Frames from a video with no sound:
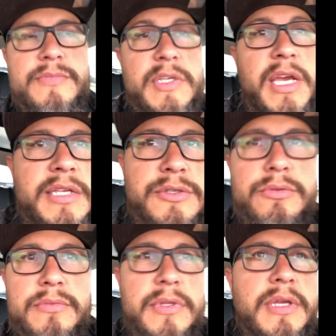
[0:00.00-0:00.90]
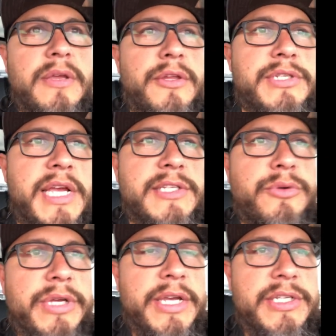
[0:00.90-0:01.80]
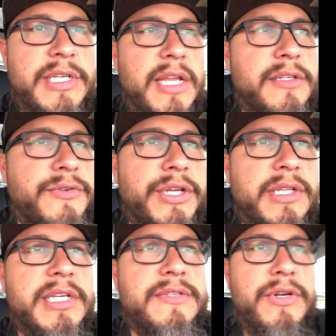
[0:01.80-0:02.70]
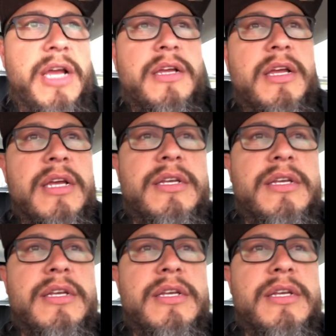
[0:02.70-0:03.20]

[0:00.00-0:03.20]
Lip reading: Yeah, so there's that story. Actually, yeah, let's forget the list for now.